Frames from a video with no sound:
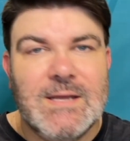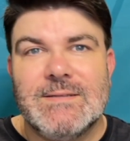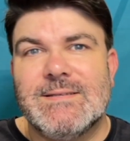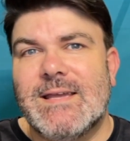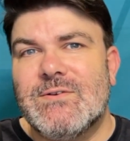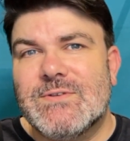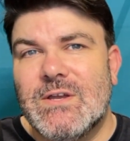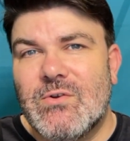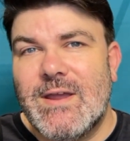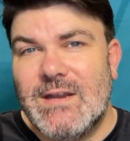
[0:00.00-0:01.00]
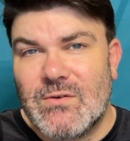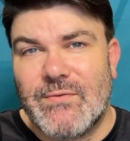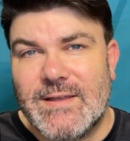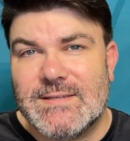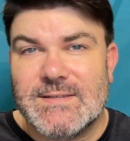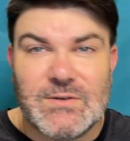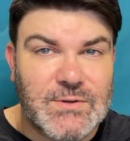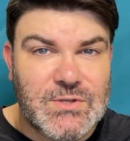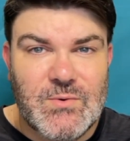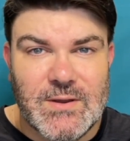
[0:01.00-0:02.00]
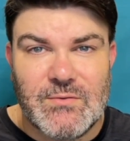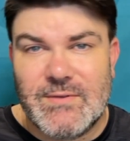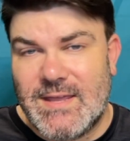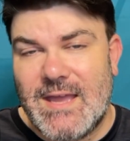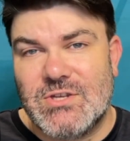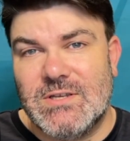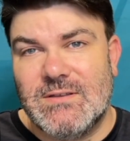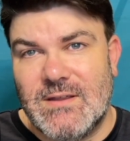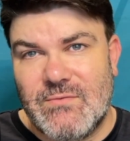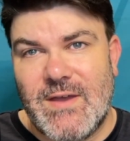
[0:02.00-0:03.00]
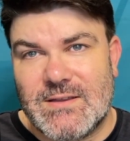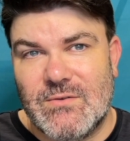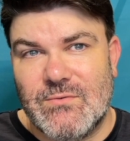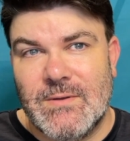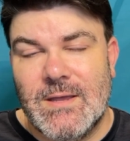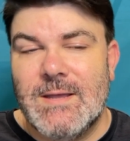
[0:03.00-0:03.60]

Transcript: designers can create interfaces that are intuitive, engaging, and effective.